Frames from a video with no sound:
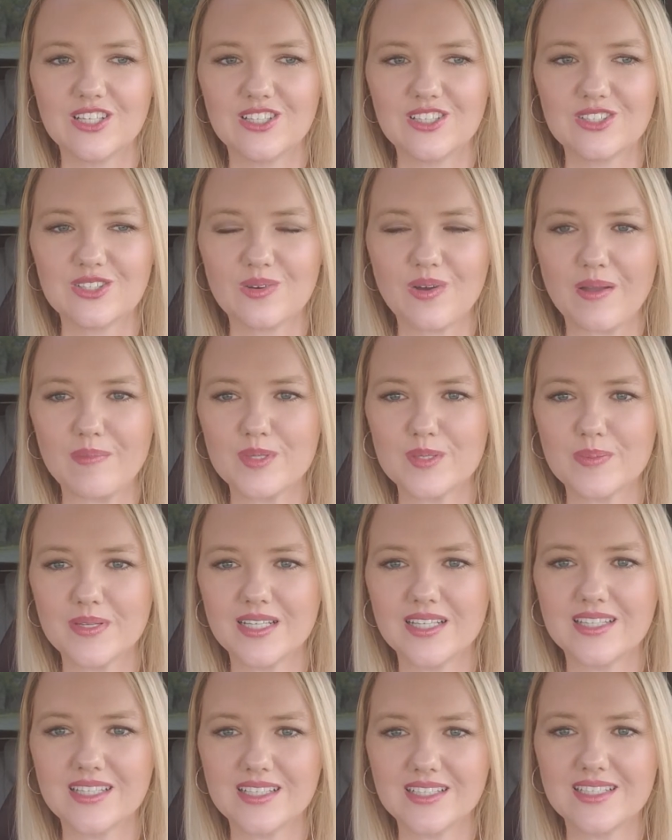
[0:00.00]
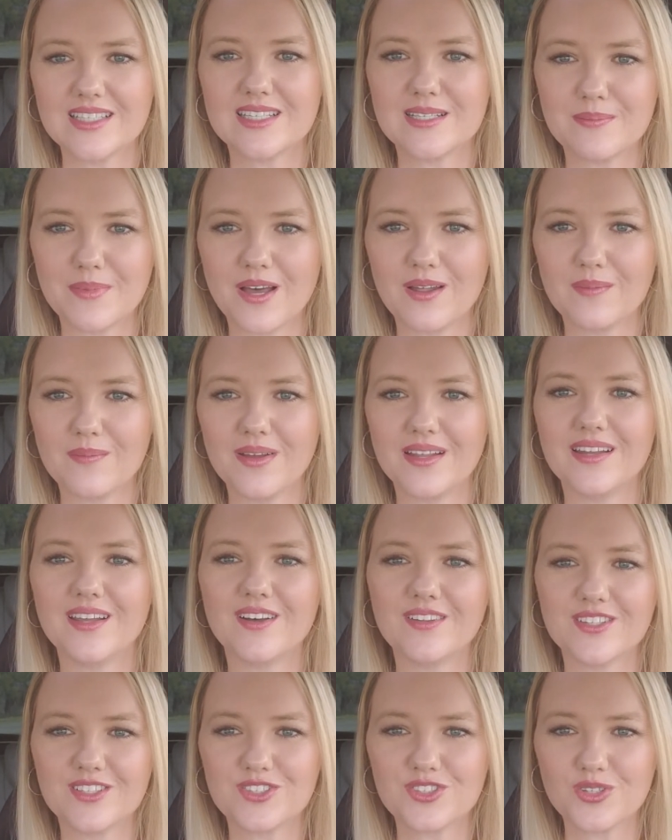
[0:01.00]
so I'm spending the least amount of money
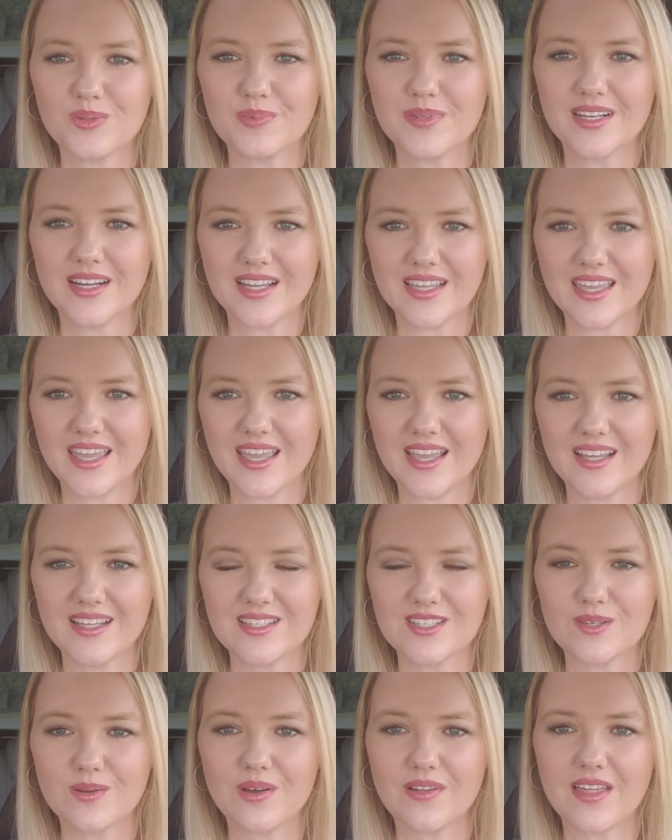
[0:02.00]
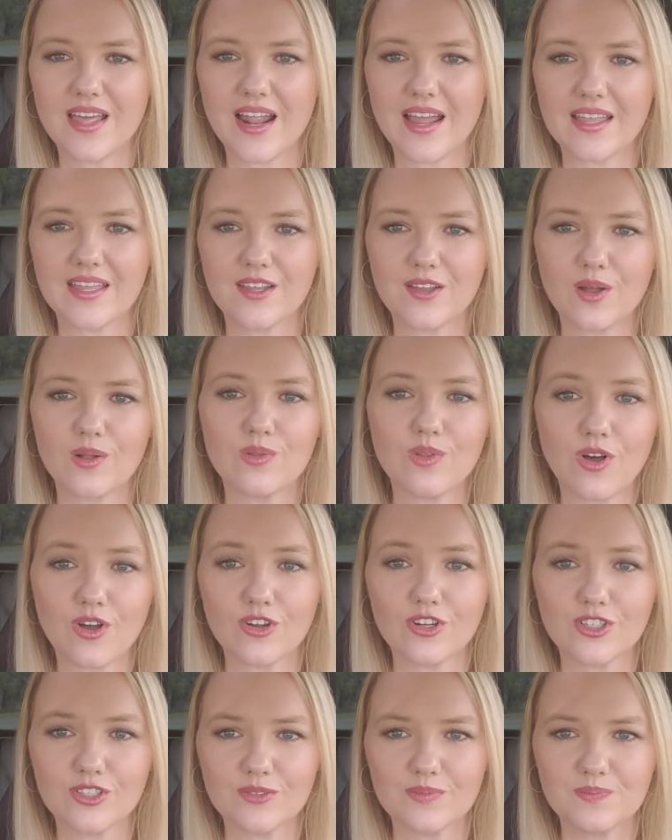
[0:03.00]
on this trip that I can, so that I can go
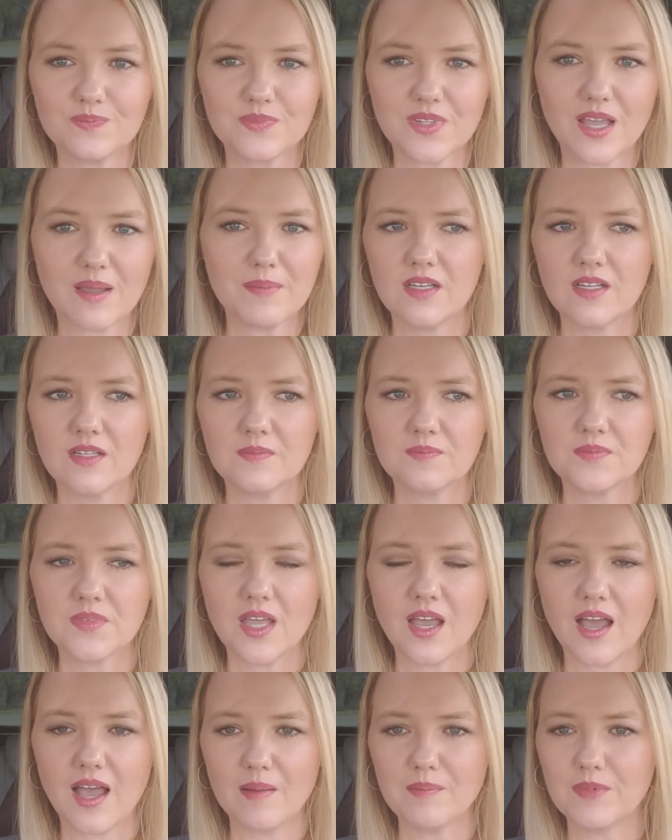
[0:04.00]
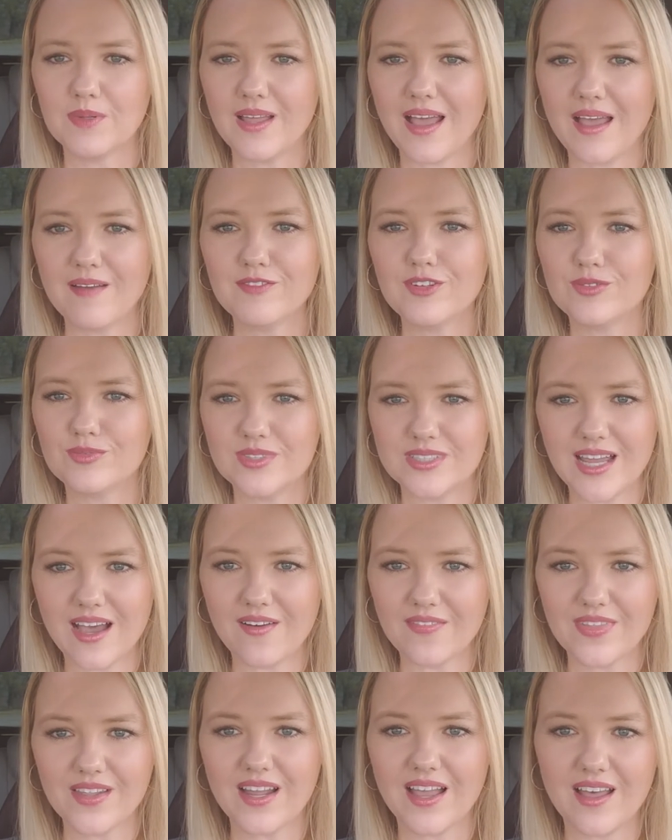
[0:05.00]
longer. I have no
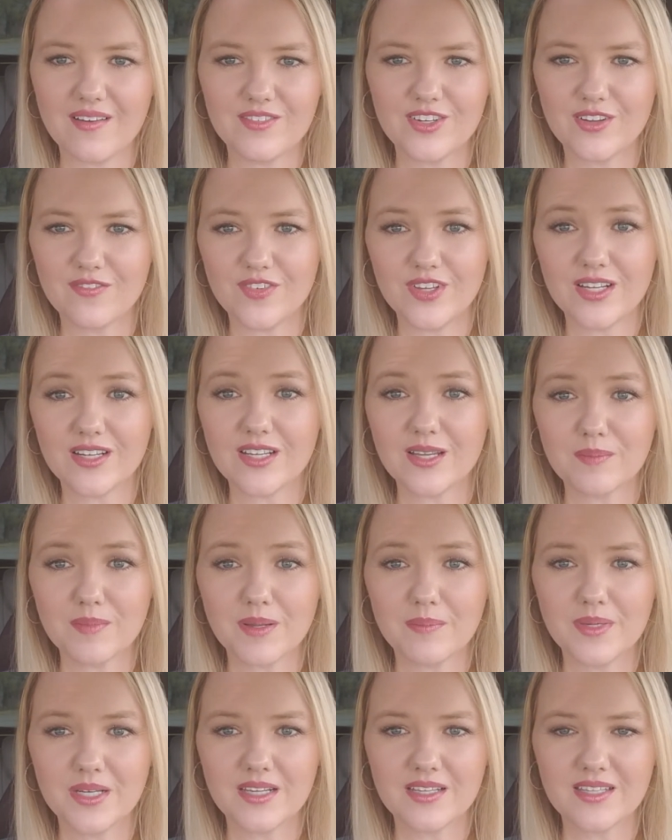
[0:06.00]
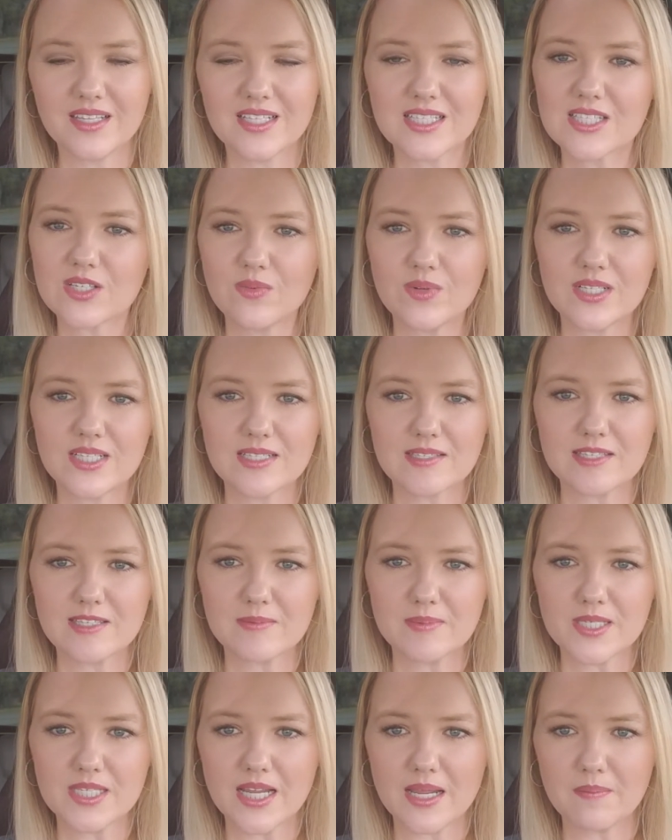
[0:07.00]
doubt that I have enough income coming in that's going to
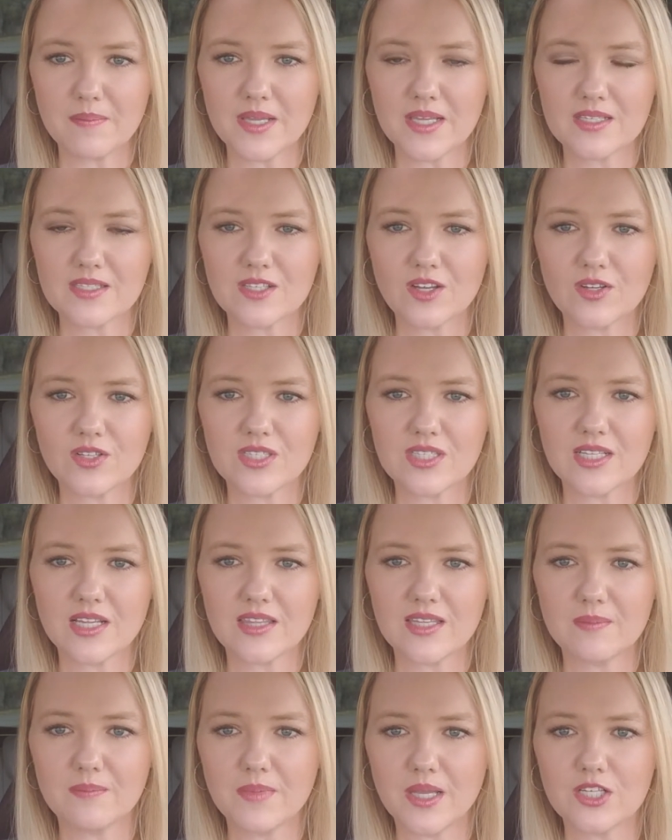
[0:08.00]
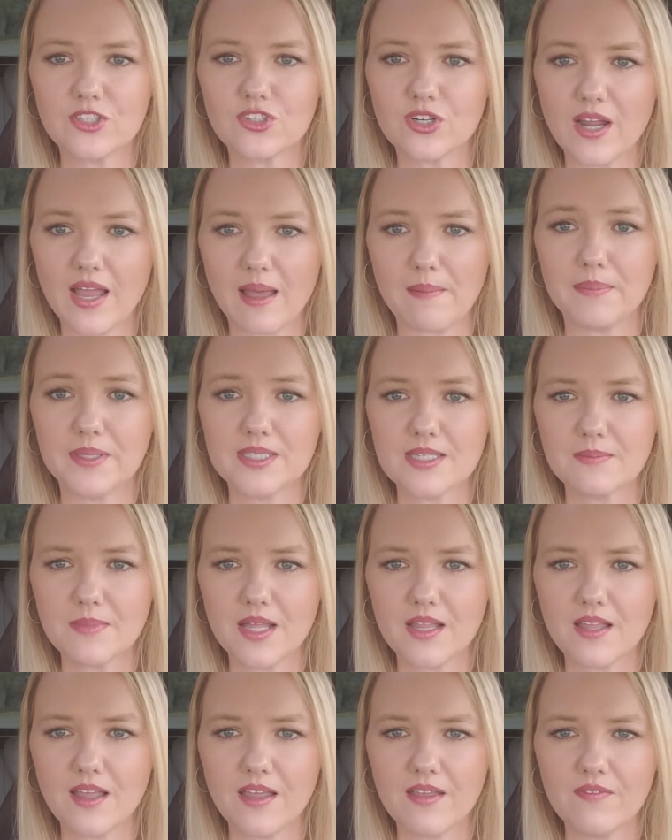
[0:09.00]
sustain me as long as nothing major happens in
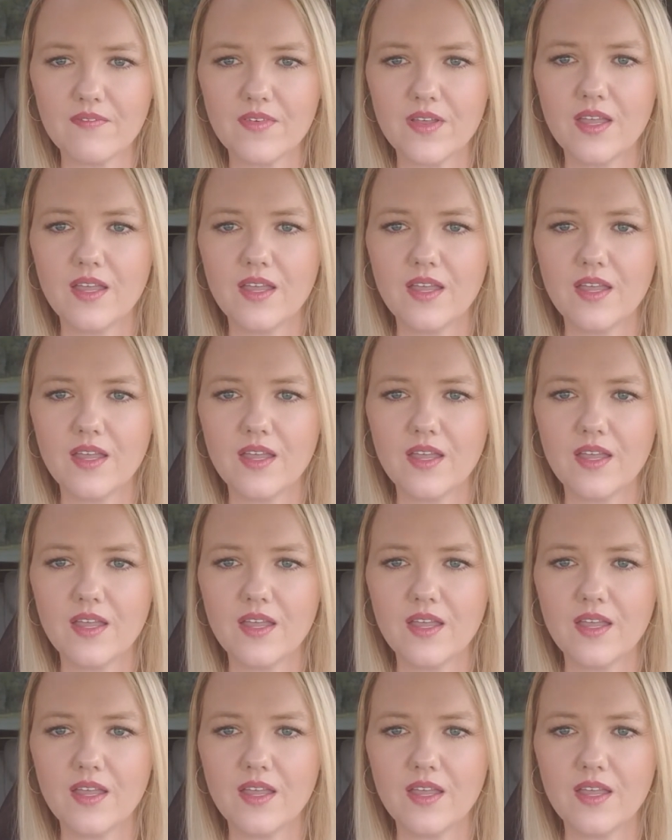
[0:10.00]
my life.